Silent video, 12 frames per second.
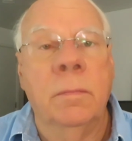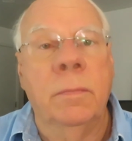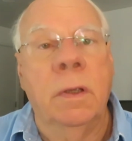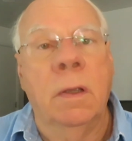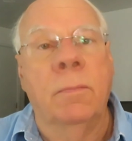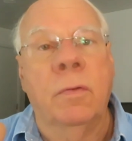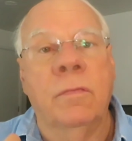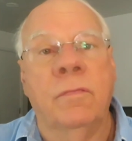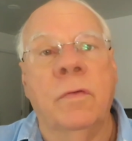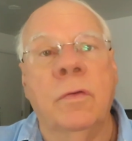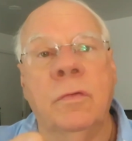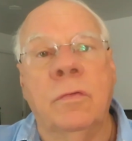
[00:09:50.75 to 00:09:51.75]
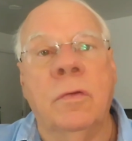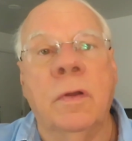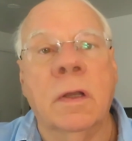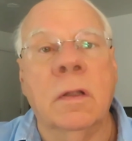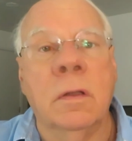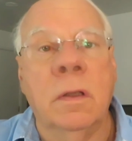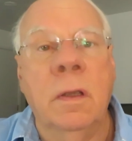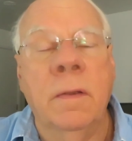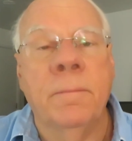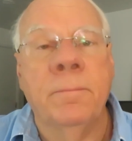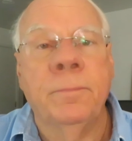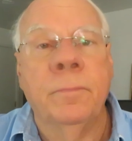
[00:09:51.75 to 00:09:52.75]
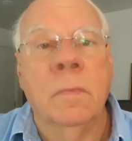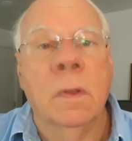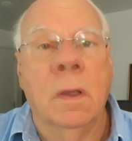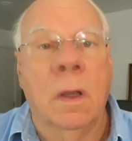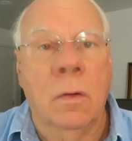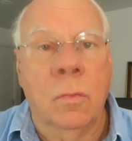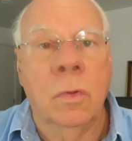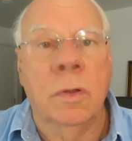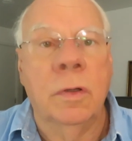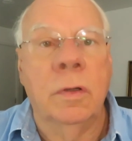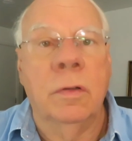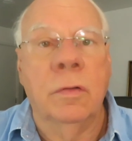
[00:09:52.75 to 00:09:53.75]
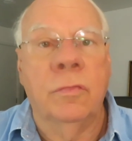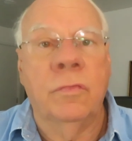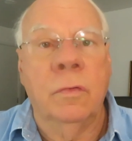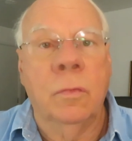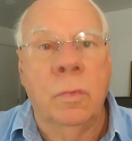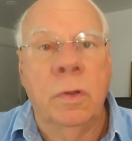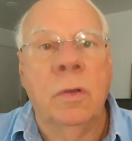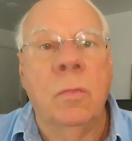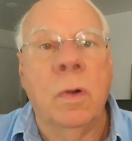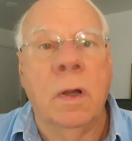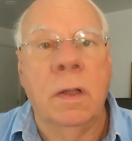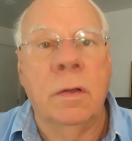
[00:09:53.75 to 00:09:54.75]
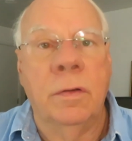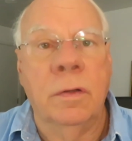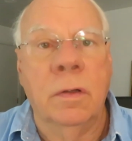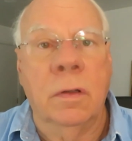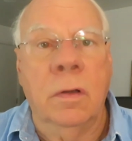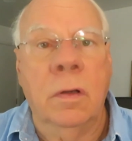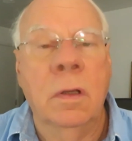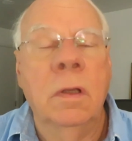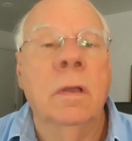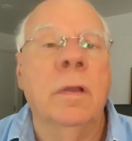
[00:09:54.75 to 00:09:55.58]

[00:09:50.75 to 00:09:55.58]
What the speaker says: be able to vote directly on what it is that we want done,